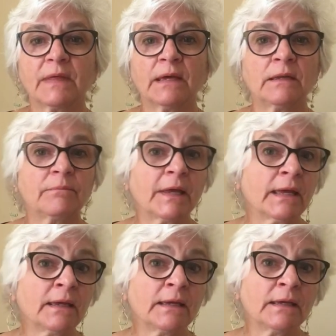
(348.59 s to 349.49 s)
Any
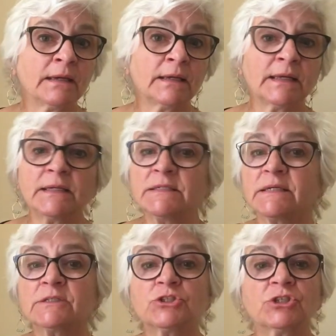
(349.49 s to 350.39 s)
pain, any
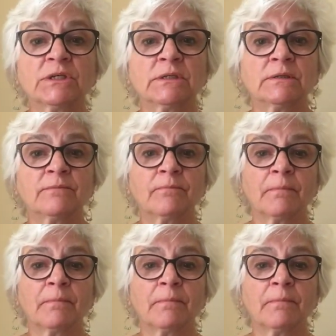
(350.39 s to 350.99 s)
tension,